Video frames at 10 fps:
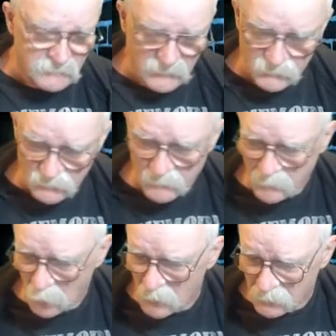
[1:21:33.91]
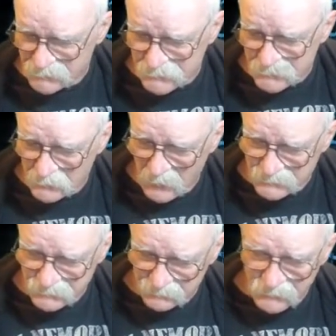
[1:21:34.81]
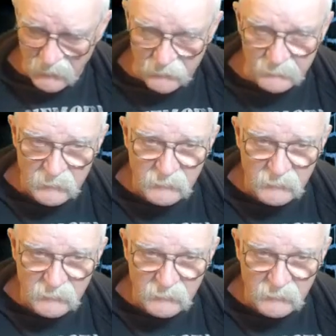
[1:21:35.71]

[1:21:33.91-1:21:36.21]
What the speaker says: I don't remember when. It was in July sometime.